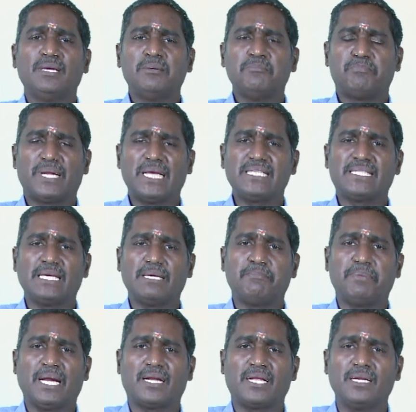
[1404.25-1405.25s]
pricing
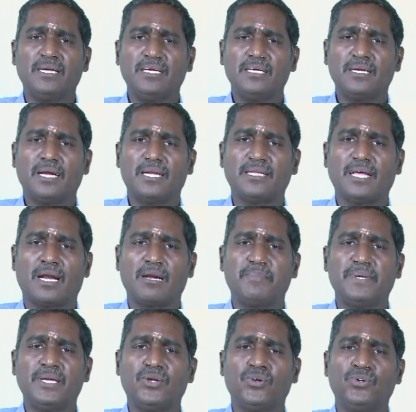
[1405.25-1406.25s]
pattern and there will
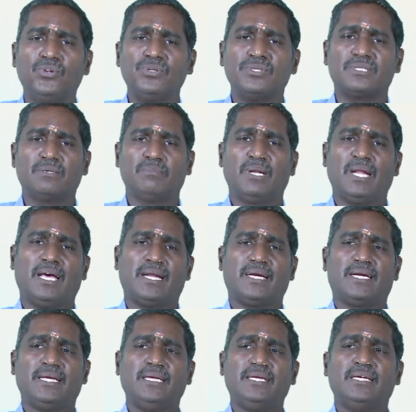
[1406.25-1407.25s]
be no
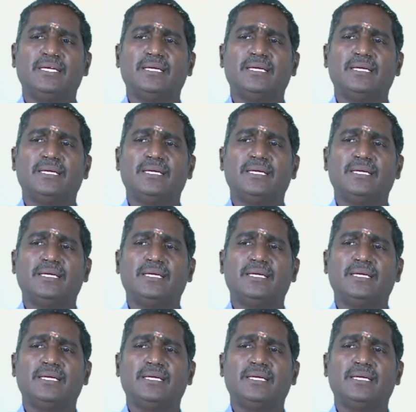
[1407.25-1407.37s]
similarity,